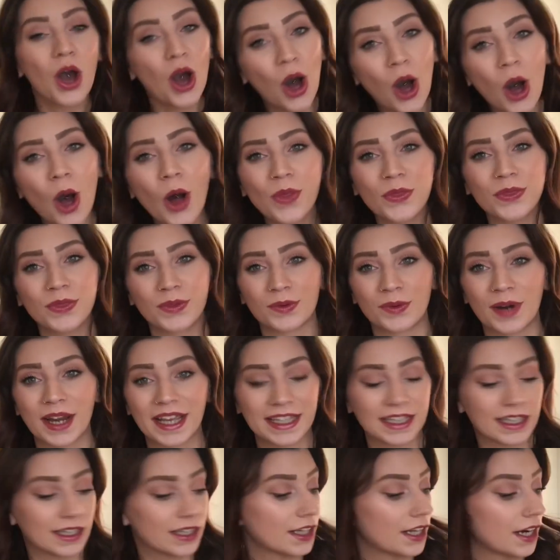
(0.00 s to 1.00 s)
on the
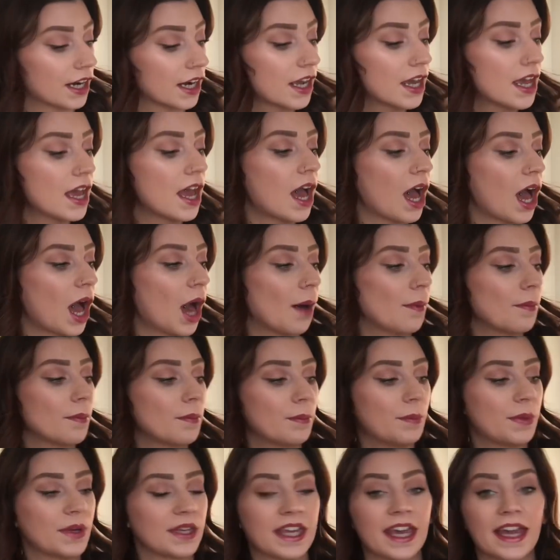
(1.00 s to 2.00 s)
regular.
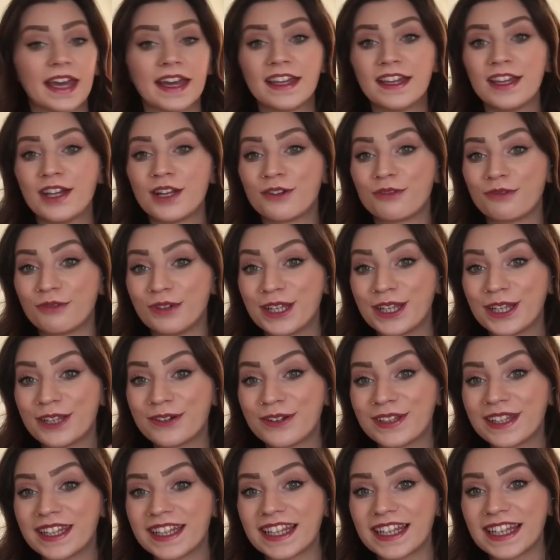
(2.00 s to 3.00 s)
But yeah, really,
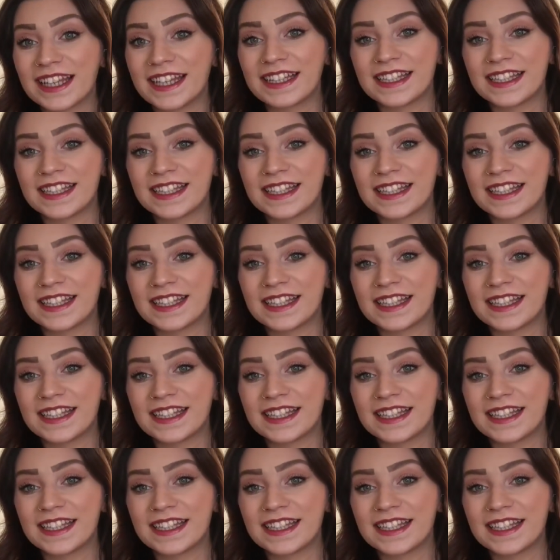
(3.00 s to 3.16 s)
really like